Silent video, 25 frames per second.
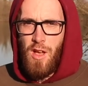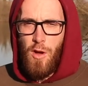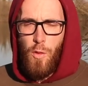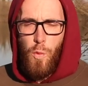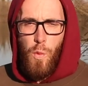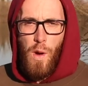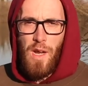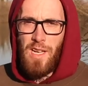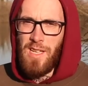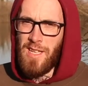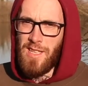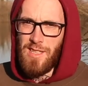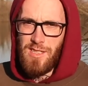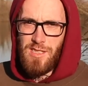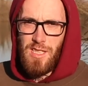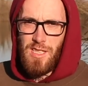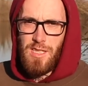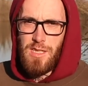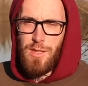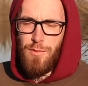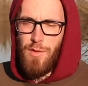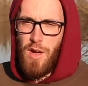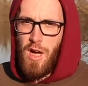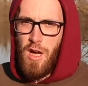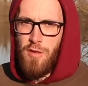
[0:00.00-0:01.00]
well in excess
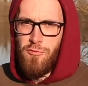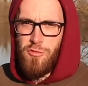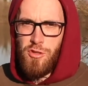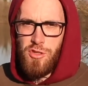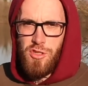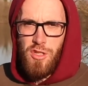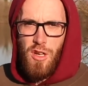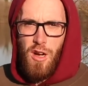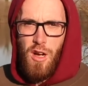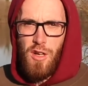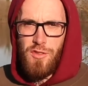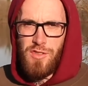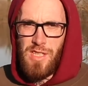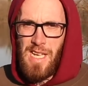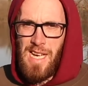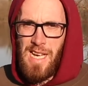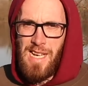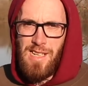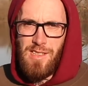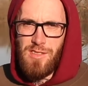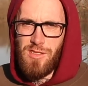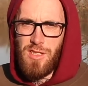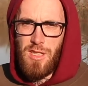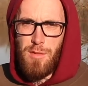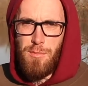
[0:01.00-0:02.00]
of 100 yards
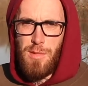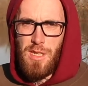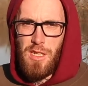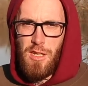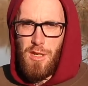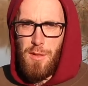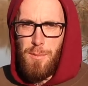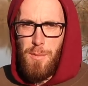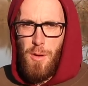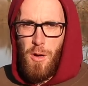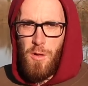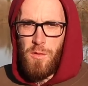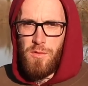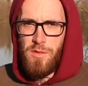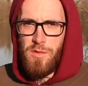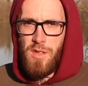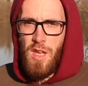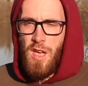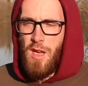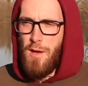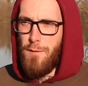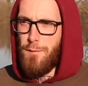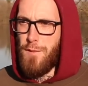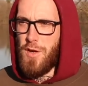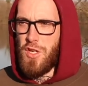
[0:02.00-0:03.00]
out into the middle of the pond,
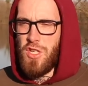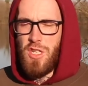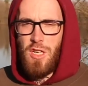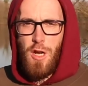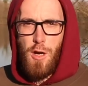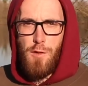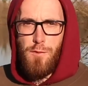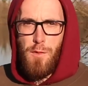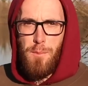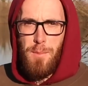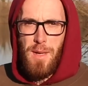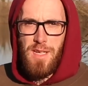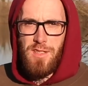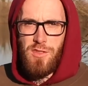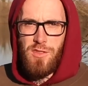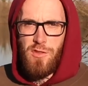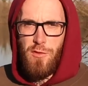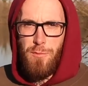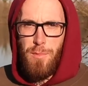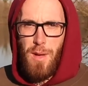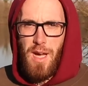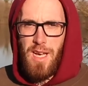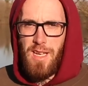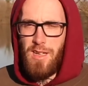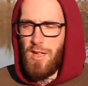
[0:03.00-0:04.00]
fishing over beds of
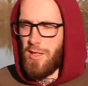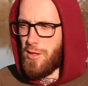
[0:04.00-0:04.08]
bait.